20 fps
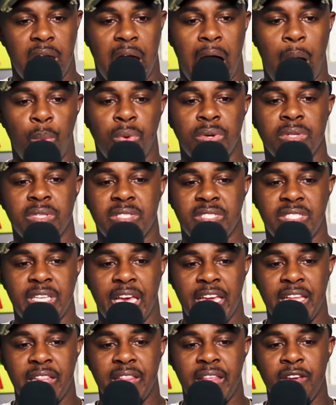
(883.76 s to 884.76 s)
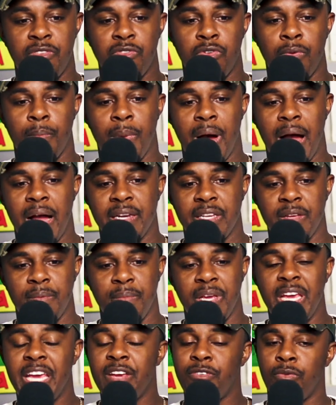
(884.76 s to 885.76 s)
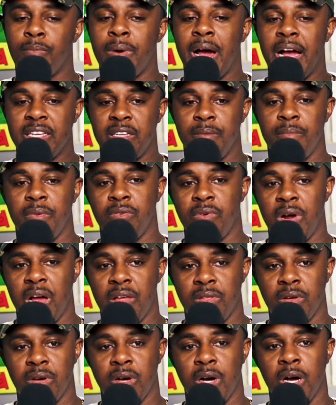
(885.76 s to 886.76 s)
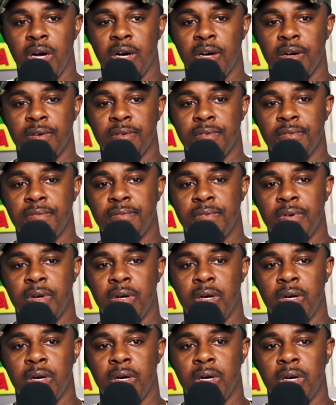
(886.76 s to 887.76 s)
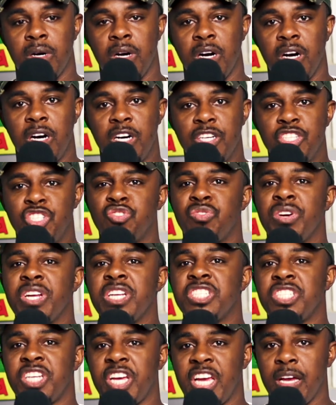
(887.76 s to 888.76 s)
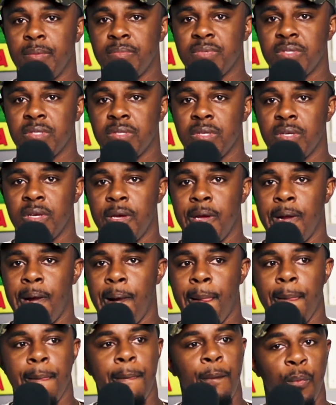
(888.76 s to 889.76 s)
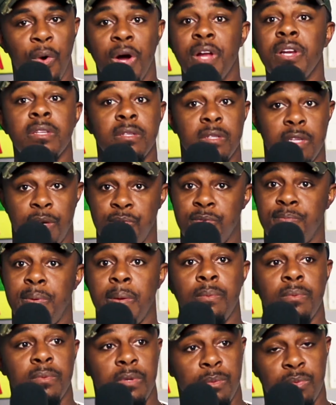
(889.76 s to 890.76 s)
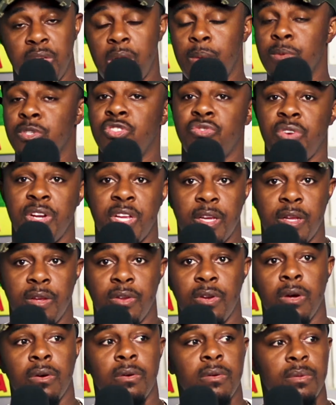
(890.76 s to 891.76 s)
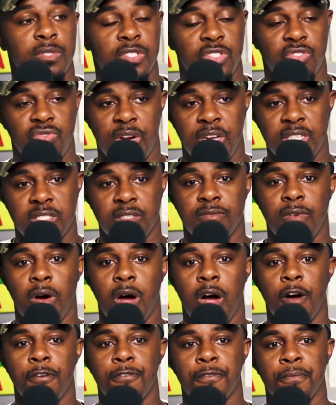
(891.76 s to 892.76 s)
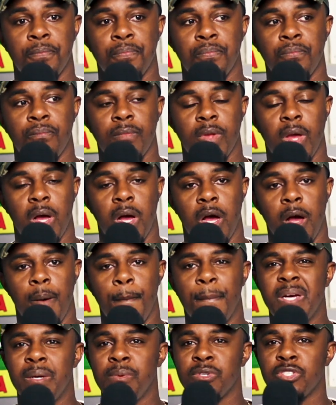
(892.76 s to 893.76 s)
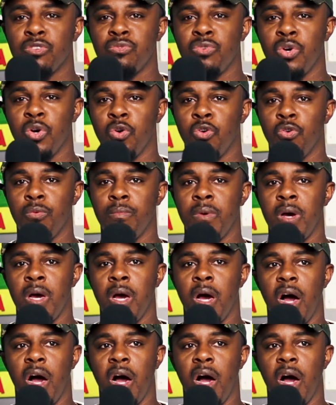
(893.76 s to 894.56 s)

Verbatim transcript: I would say they reminded me. It reminded me rather of drink champs. One, it was people. It was he was drinking. You know, it was drinks involved. Um, but it was a room.